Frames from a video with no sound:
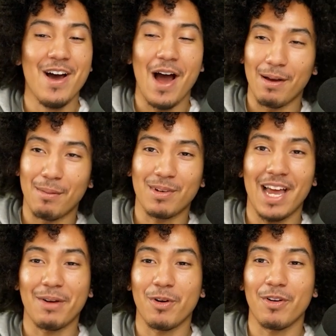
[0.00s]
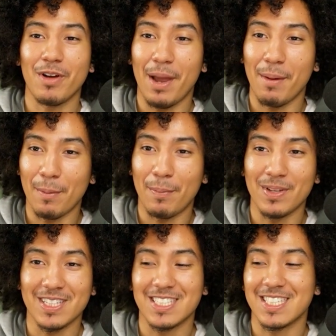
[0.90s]
I, am glad we were able to
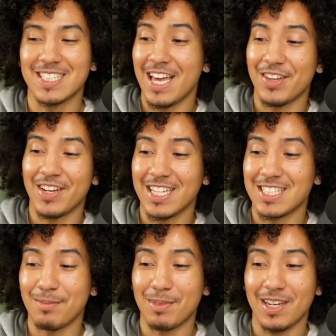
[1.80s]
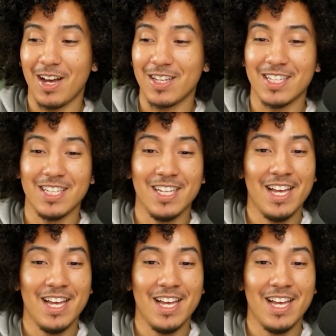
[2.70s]
put this together and get something on the